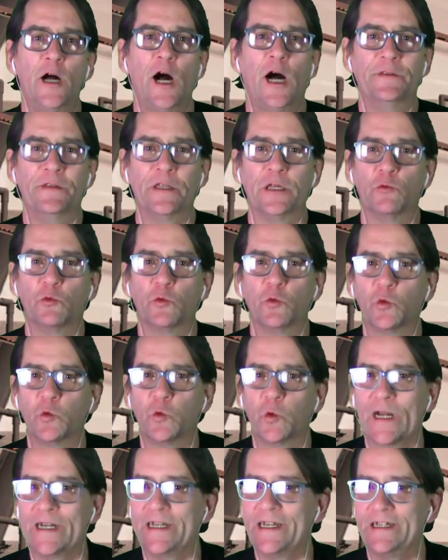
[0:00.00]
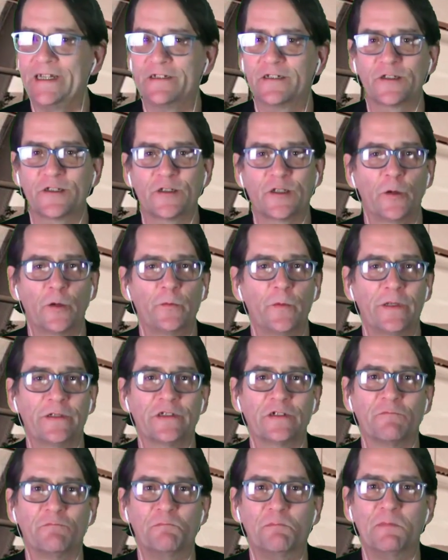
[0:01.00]
on the ruddy
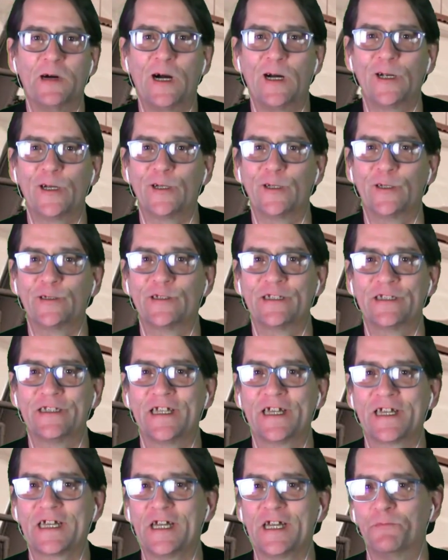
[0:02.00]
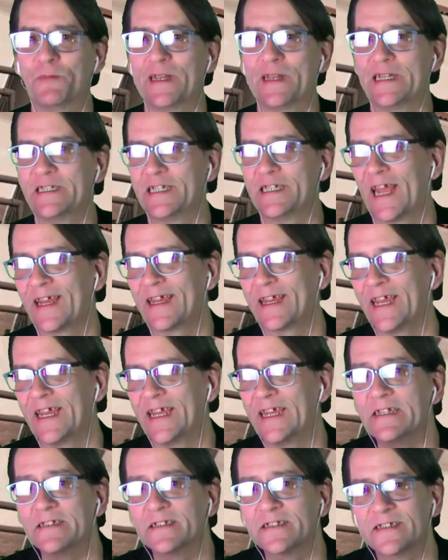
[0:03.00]
surface of Mars in the coming
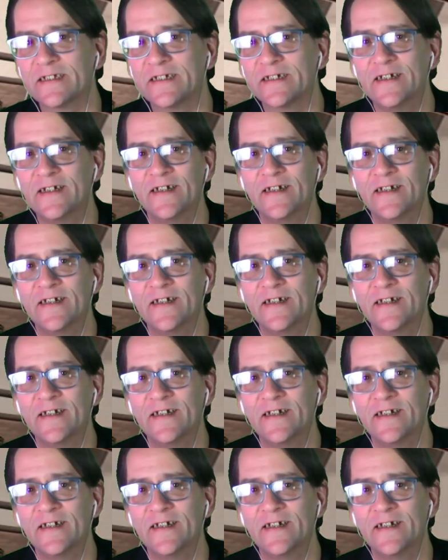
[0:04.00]
decades.